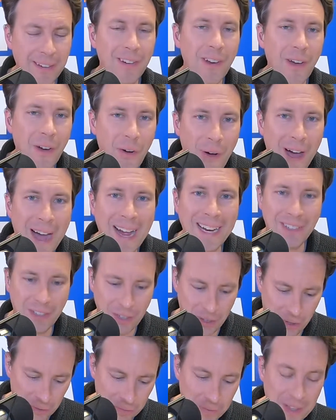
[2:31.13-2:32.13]
No, I
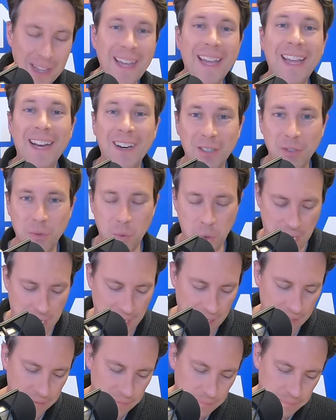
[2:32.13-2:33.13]
don't. Here's why.